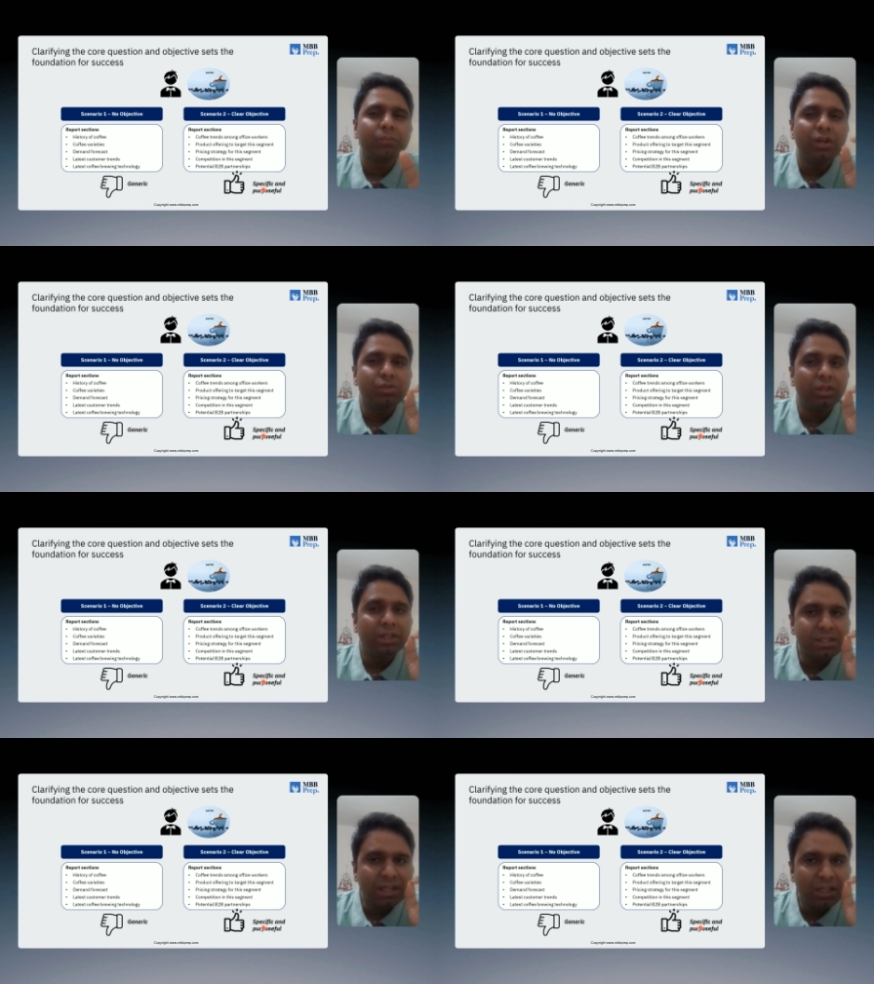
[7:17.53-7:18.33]
So
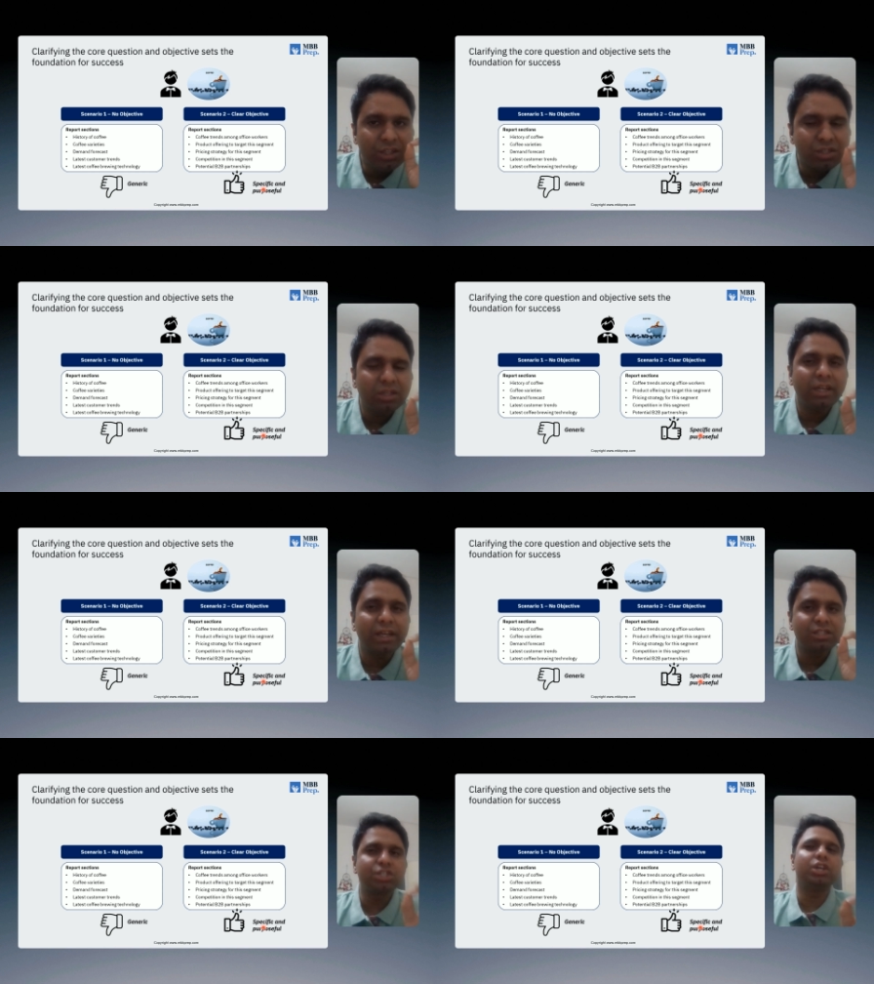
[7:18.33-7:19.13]
this initial
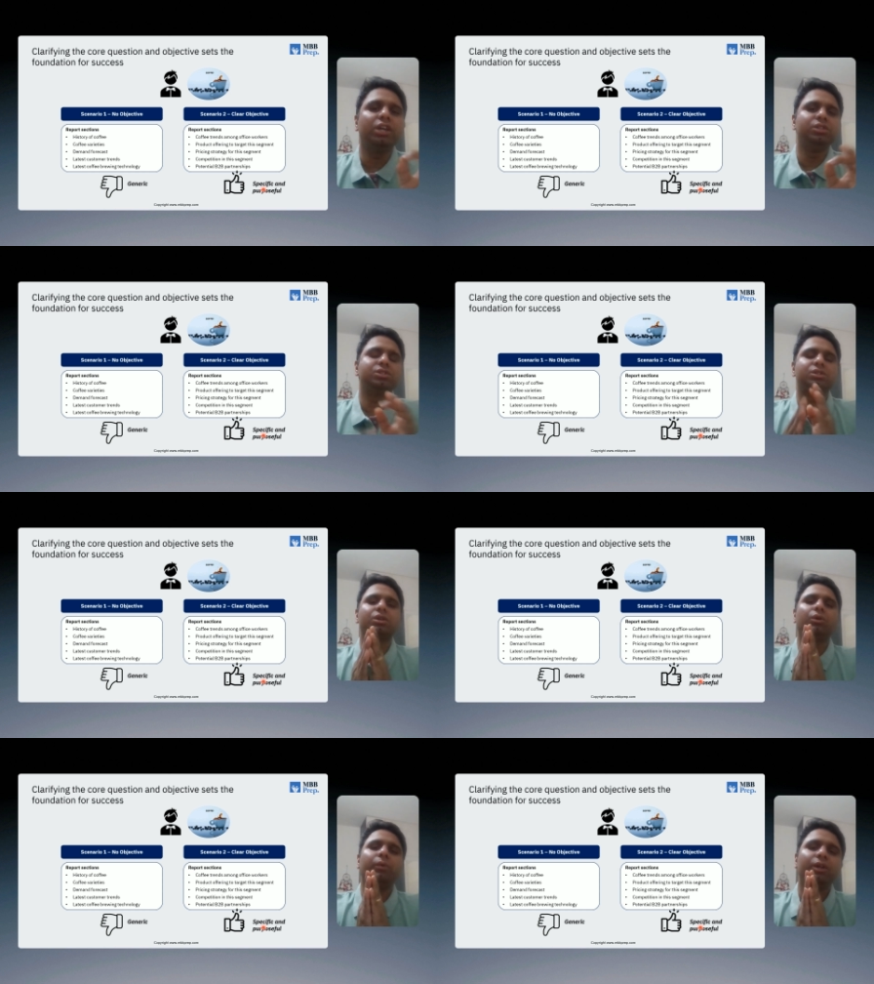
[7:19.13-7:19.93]

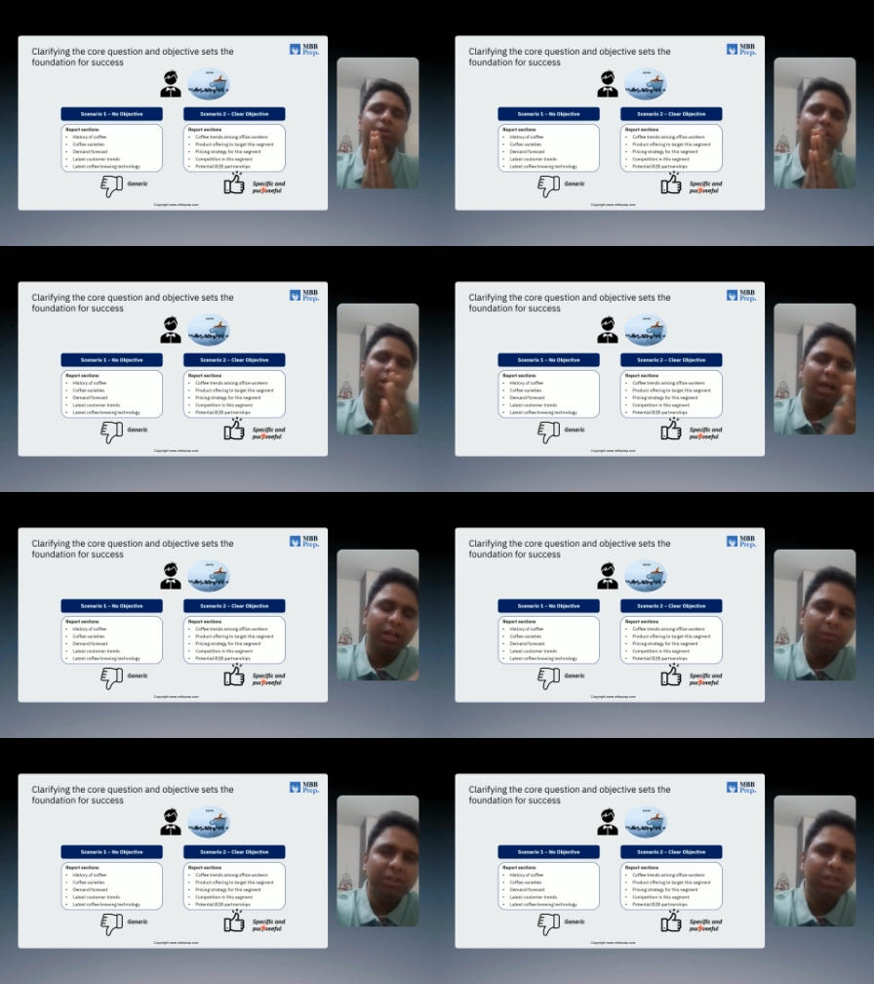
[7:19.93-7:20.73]
exchange where you
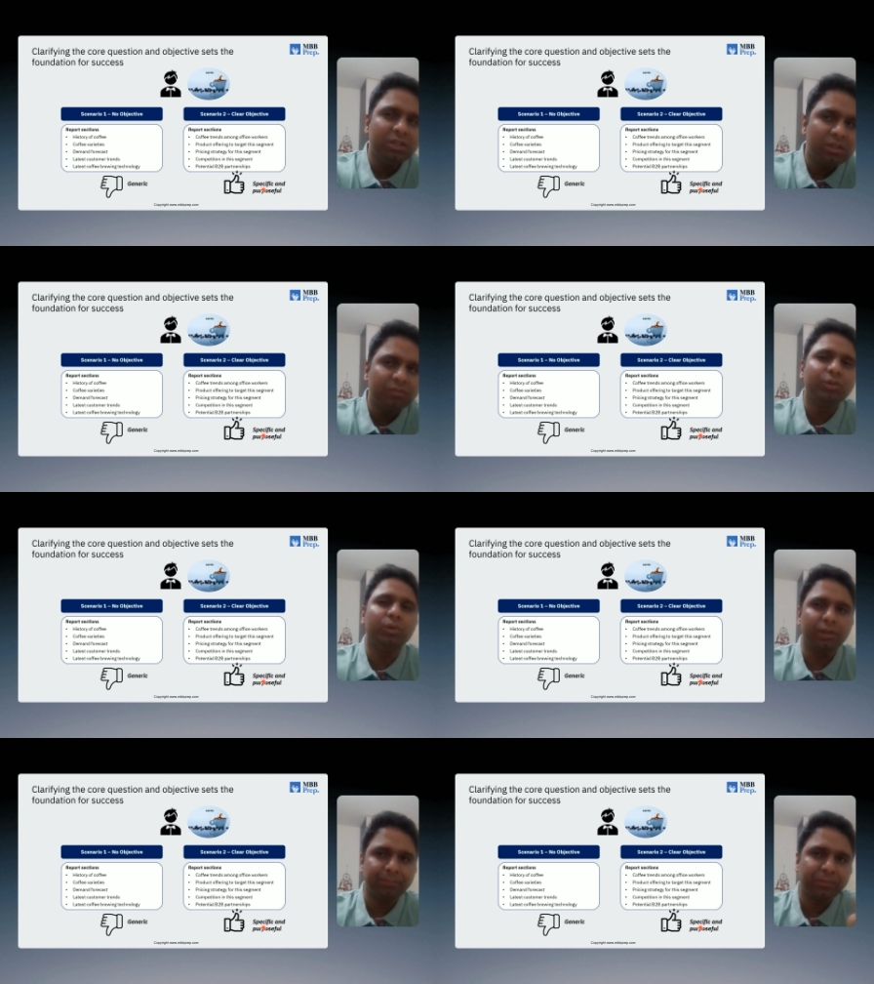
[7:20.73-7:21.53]
align with the
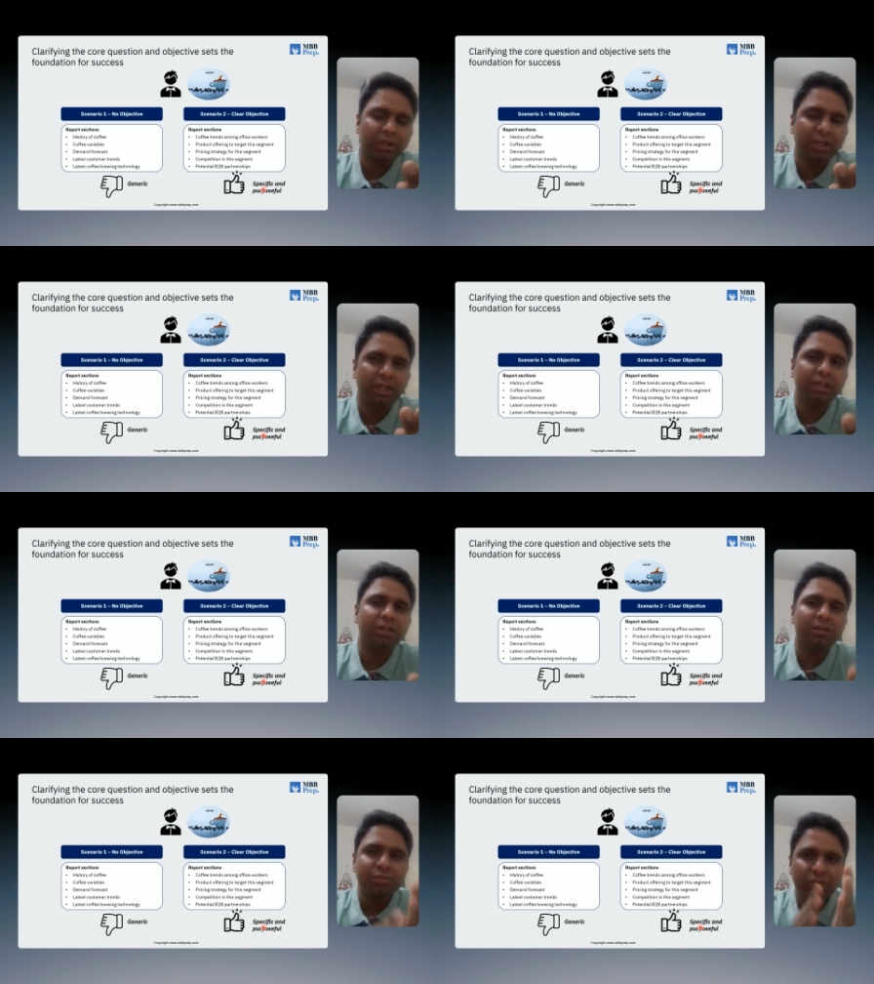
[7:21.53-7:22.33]
interviewer, right,
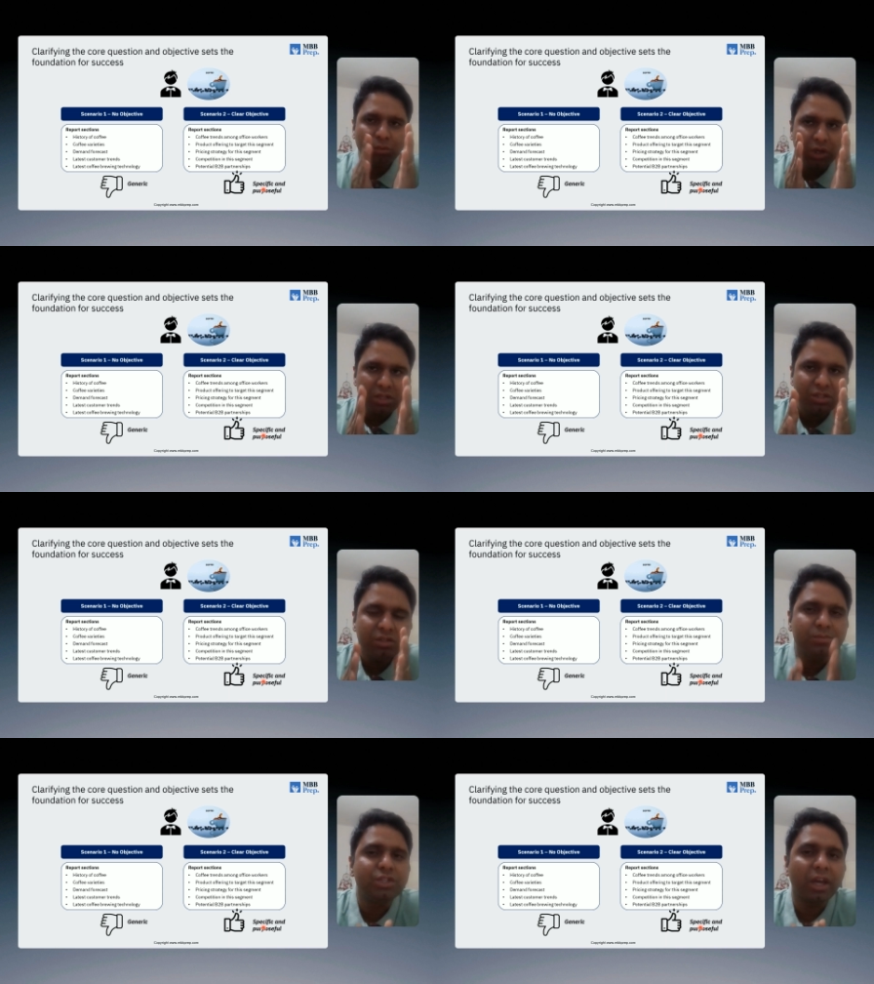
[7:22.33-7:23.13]
in terms of what is
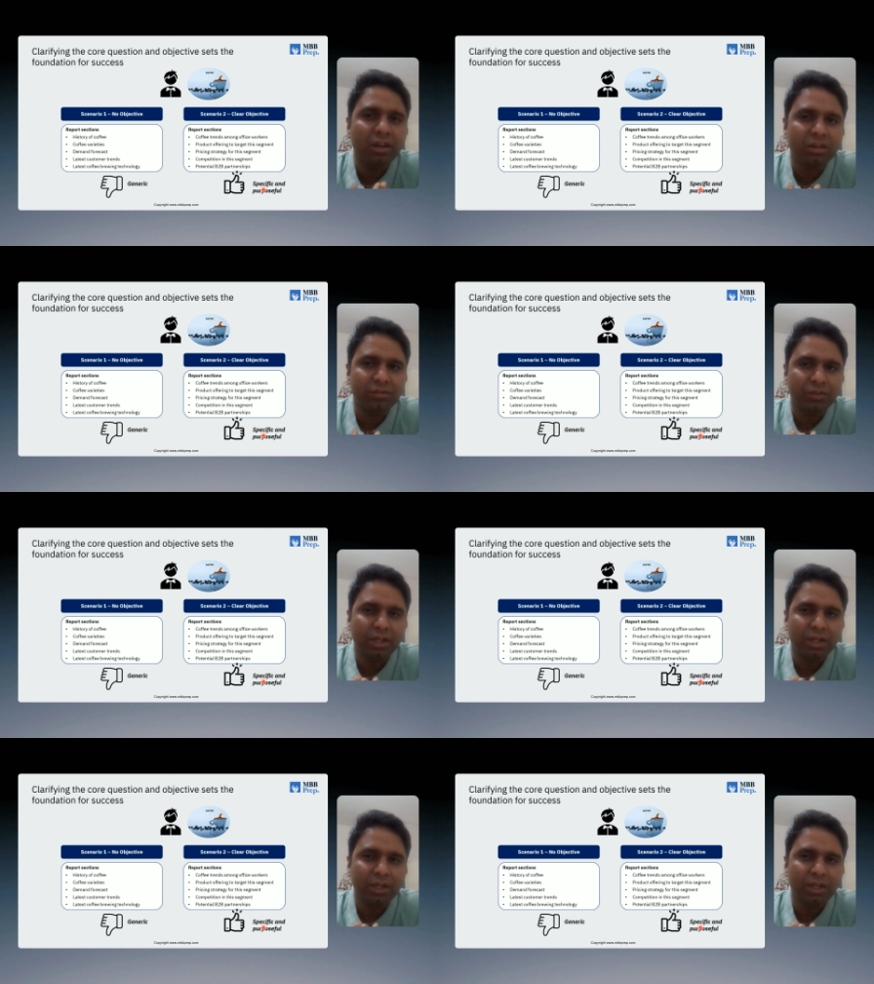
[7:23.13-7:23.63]
the objective?